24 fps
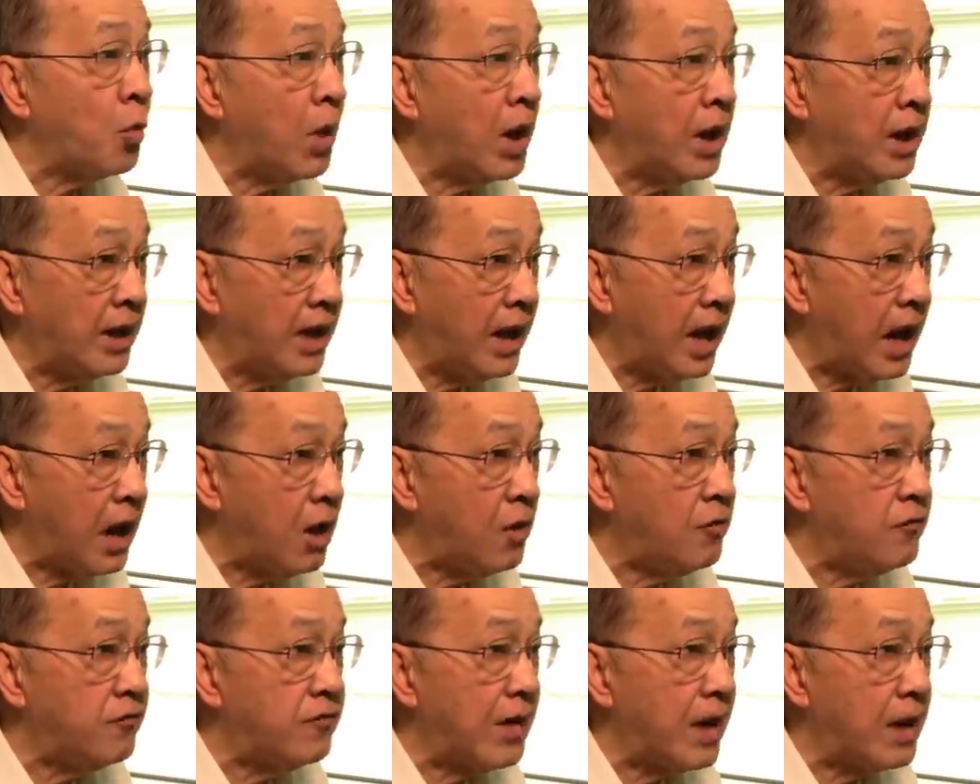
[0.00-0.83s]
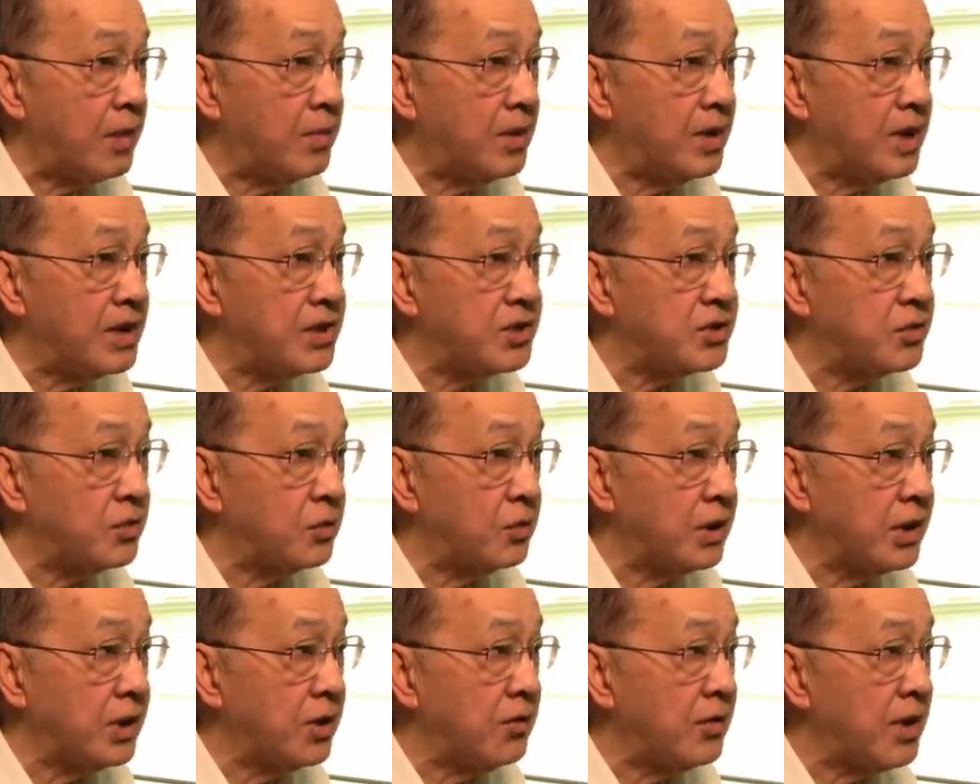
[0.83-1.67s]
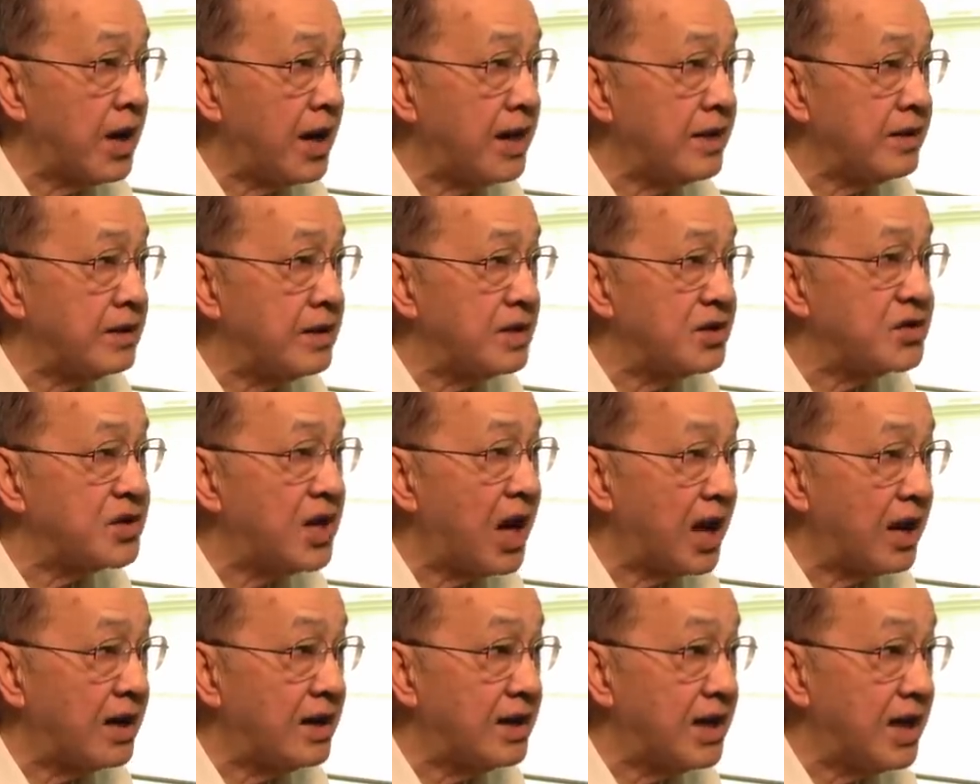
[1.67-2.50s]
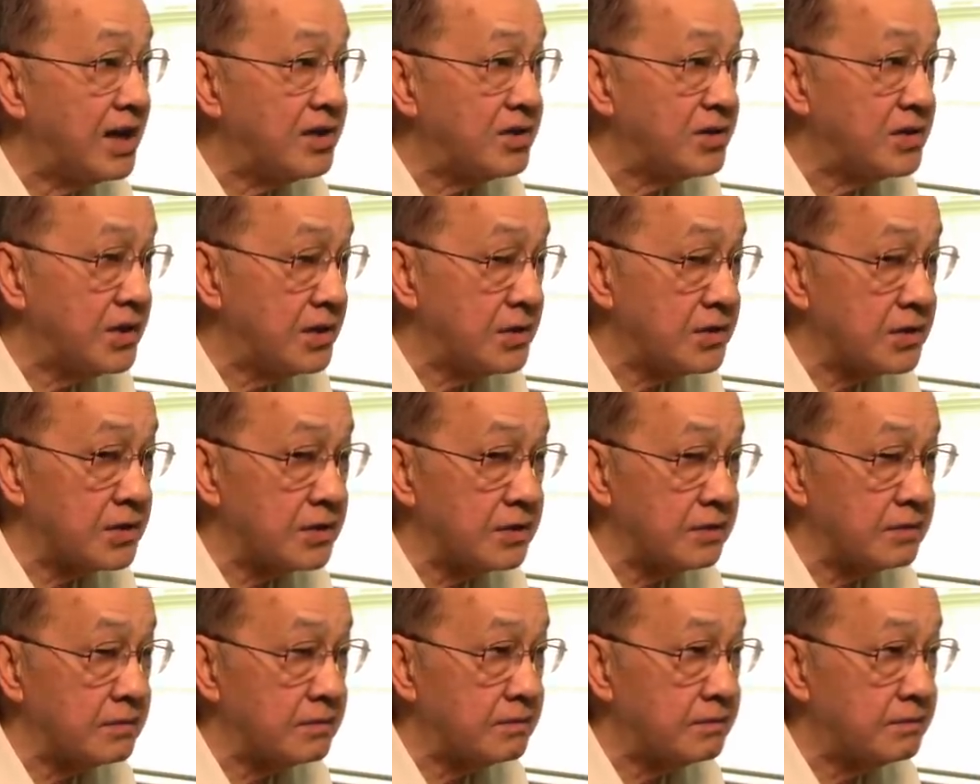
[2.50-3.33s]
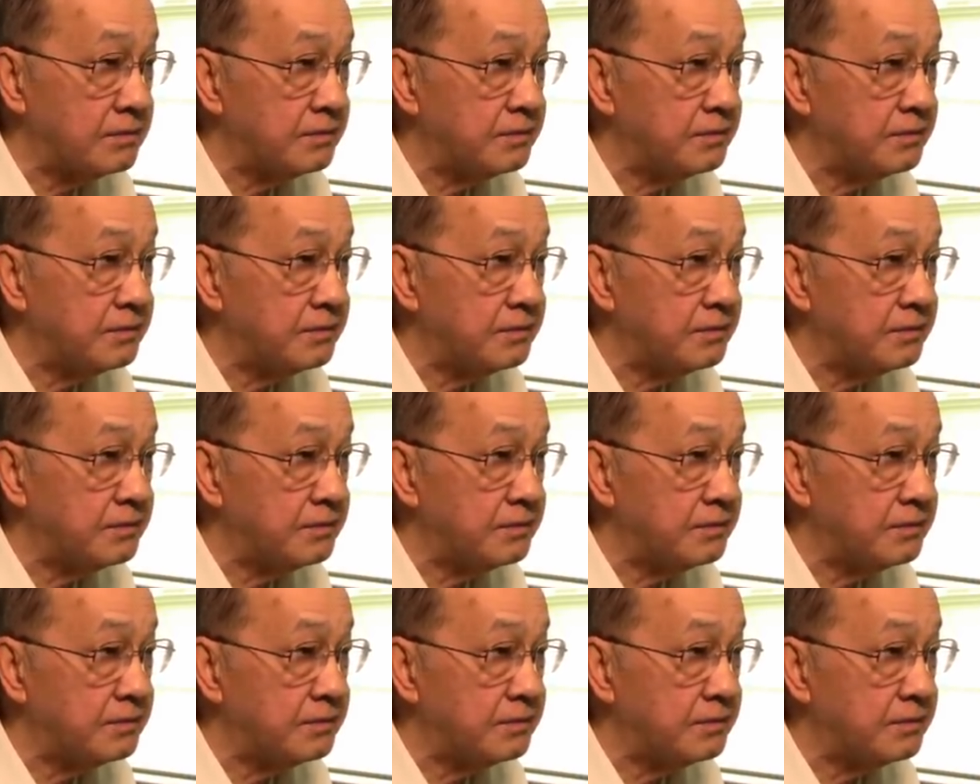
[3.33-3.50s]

to allow families to reunite this holiday season.